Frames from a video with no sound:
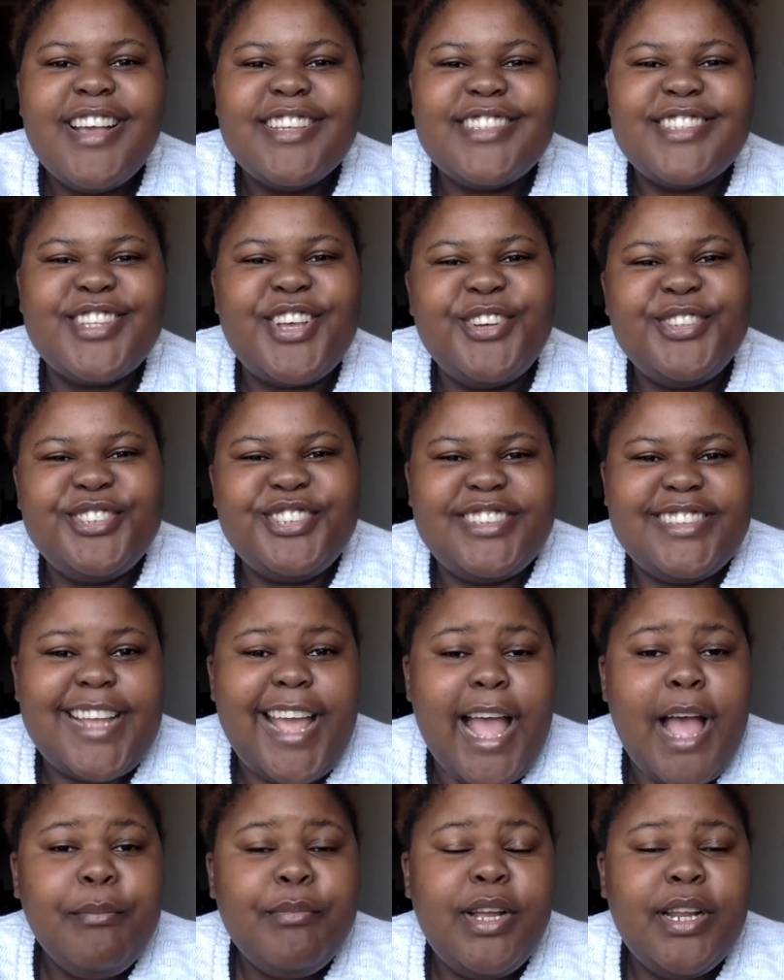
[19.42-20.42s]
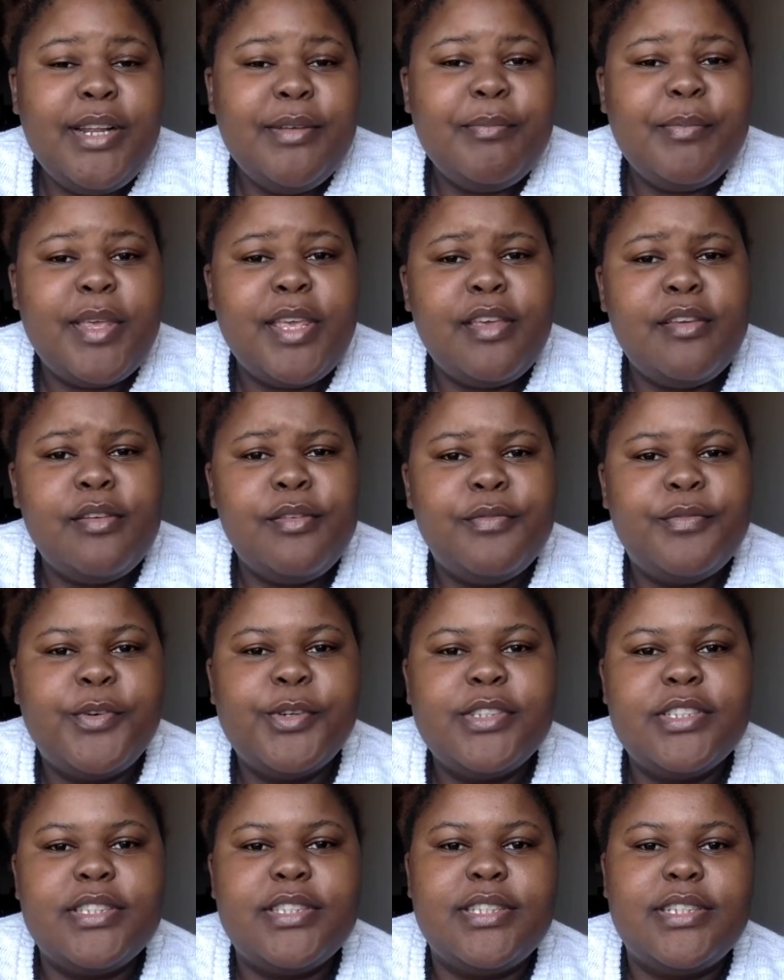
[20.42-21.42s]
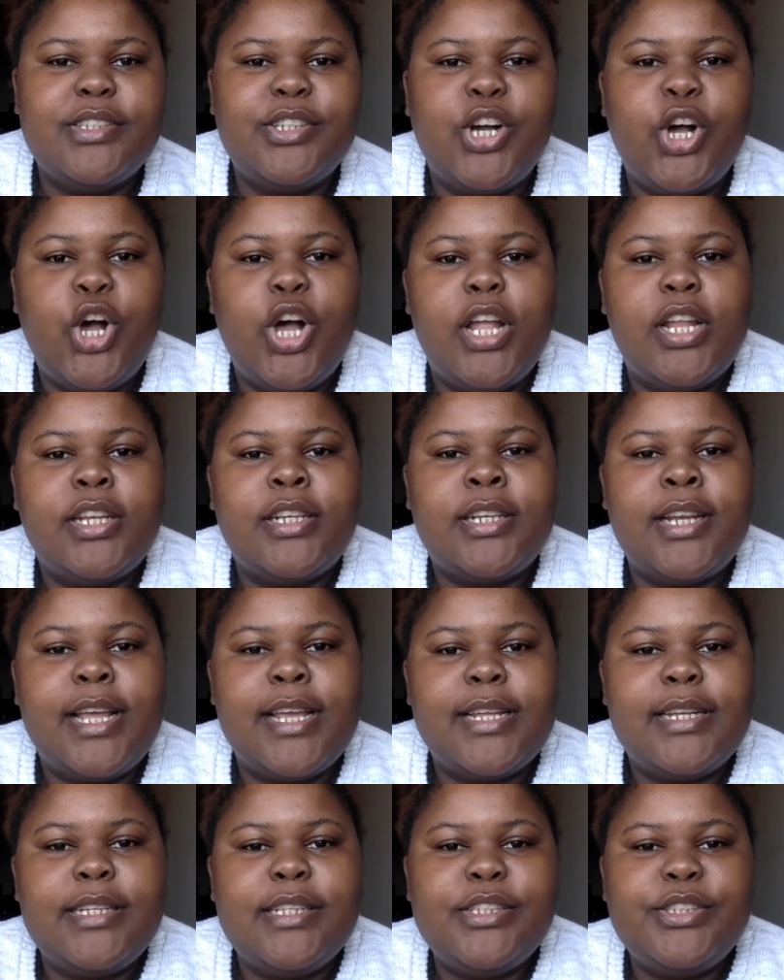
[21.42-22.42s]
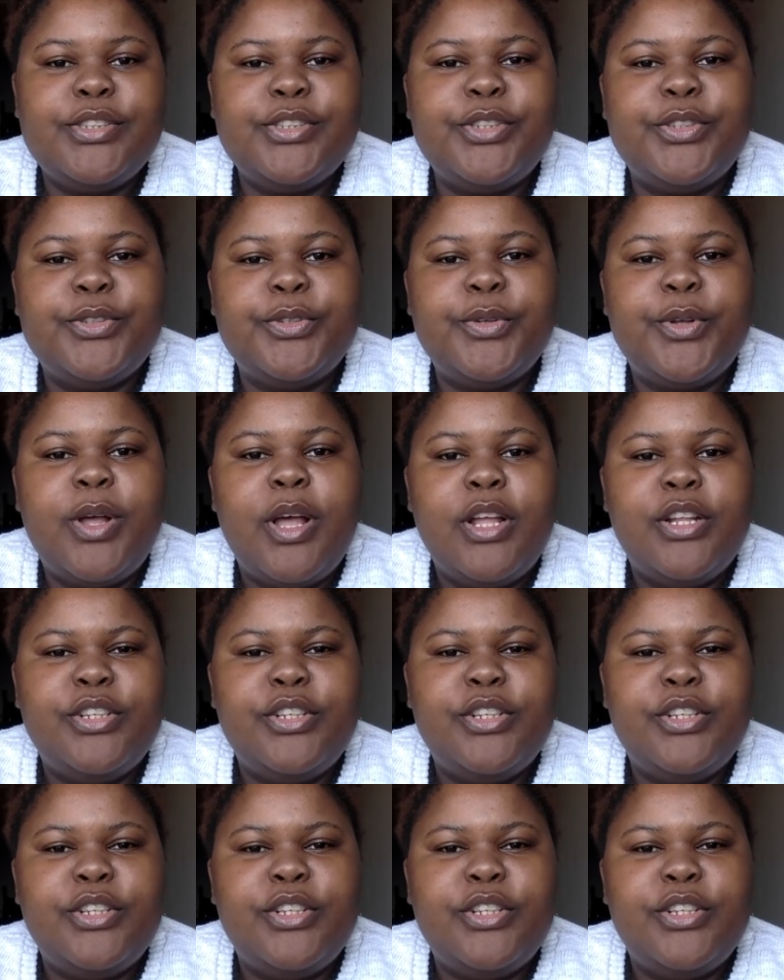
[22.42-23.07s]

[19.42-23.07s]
So today I'm gonna be focusing on like little